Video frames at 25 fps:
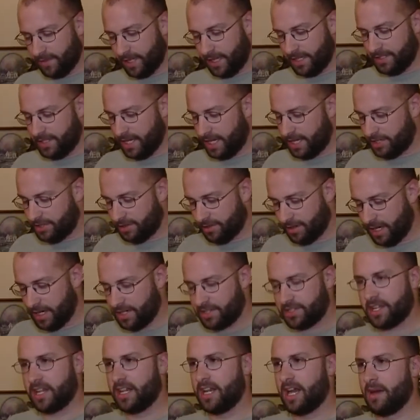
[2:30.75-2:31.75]
Yeah. A dead
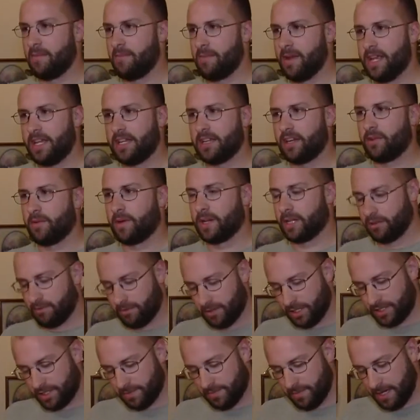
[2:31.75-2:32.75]
Christ cannot make our
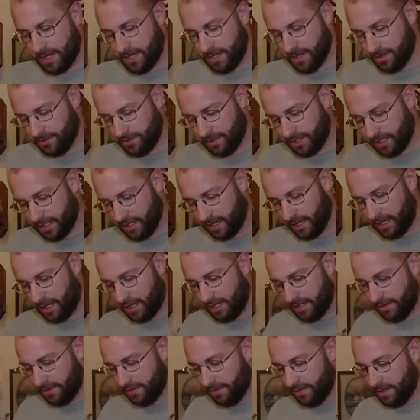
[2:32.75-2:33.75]
requests made known to
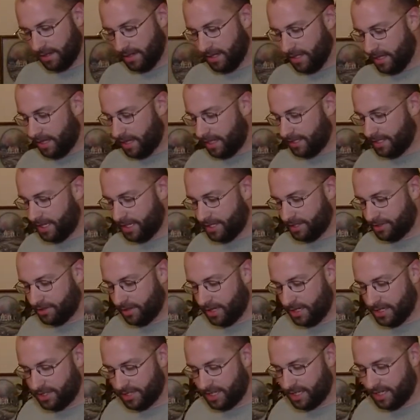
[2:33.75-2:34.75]
God. A dead
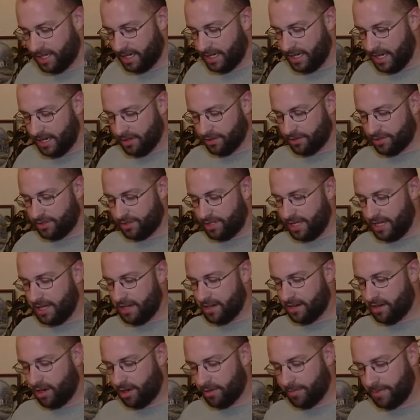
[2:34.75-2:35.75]
Christ cannot
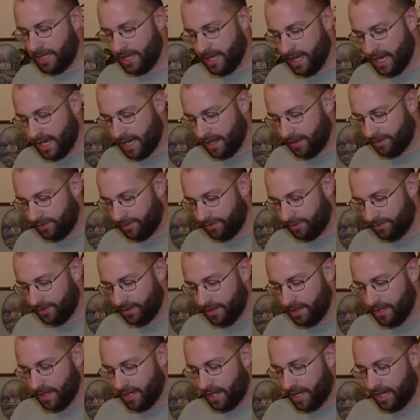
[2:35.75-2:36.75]
intercede in our behalf.
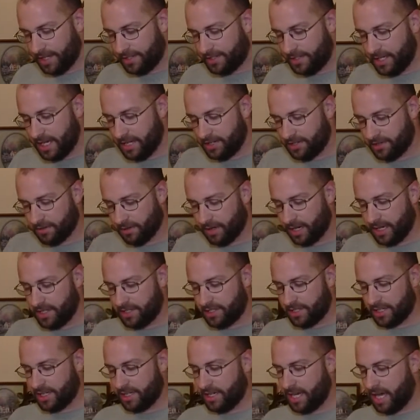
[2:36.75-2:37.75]
A dead
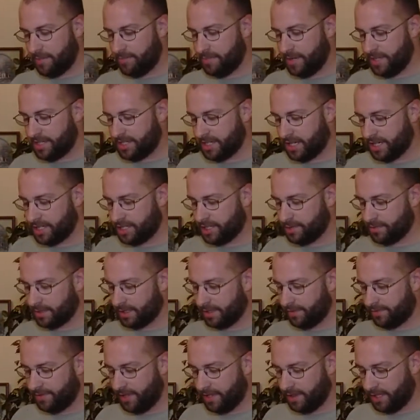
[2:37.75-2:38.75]
Christ cannot be touched
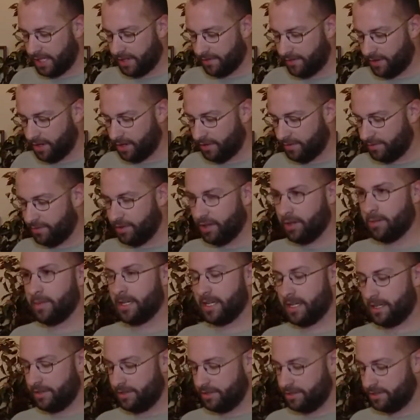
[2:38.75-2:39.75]
with the feeling of our
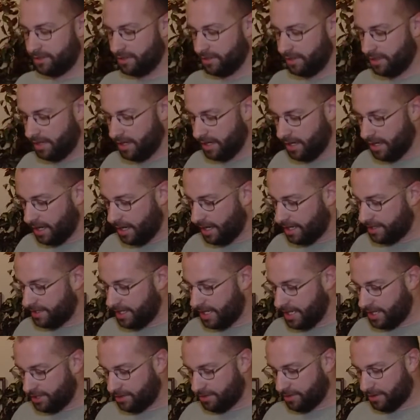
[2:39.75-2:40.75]
infirmities. Yeah. A
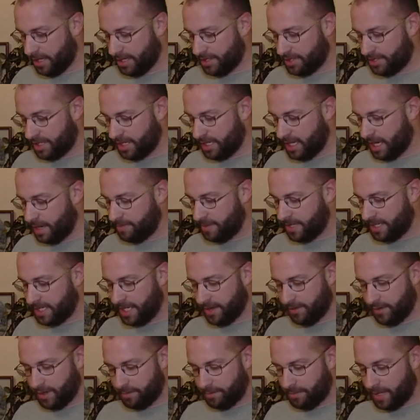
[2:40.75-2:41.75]
dead Christ cannot be
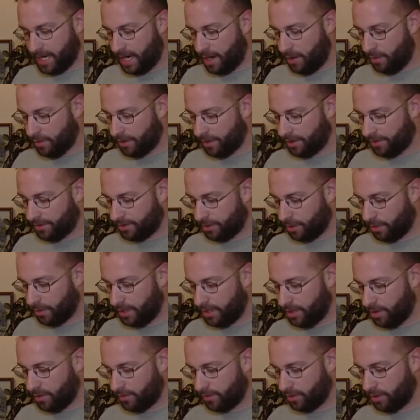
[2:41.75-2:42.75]
given power and
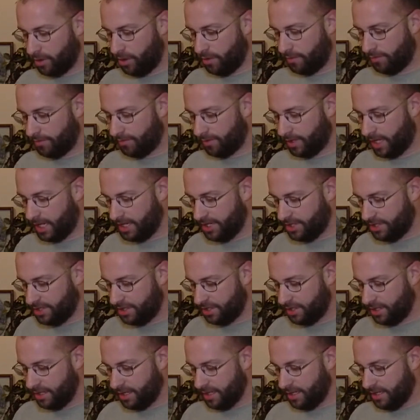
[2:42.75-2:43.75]
authority over all flesh.